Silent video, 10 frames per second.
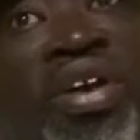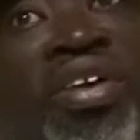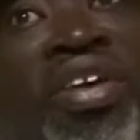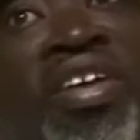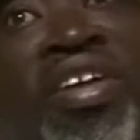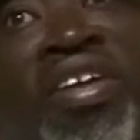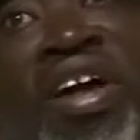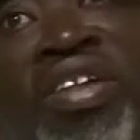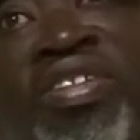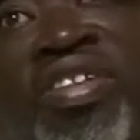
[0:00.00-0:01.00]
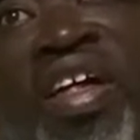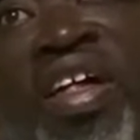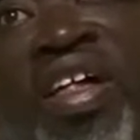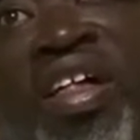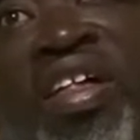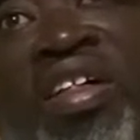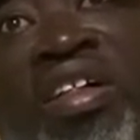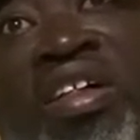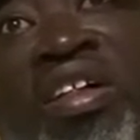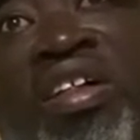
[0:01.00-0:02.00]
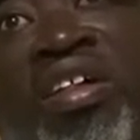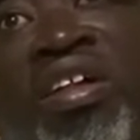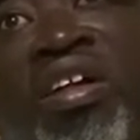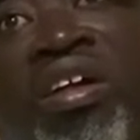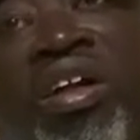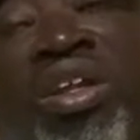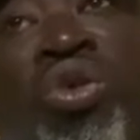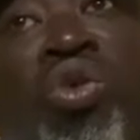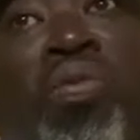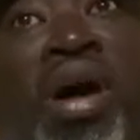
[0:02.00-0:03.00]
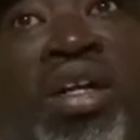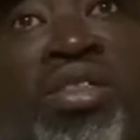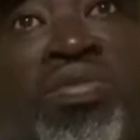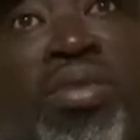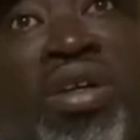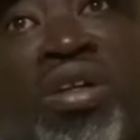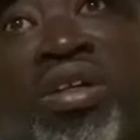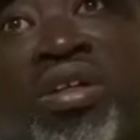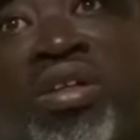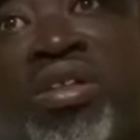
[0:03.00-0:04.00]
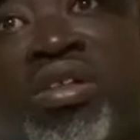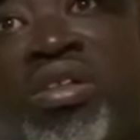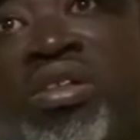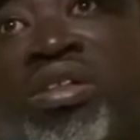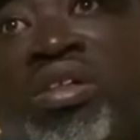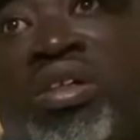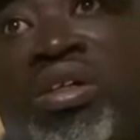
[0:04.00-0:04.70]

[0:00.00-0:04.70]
Eric Nkansah, uh, Leo Mas, Mars,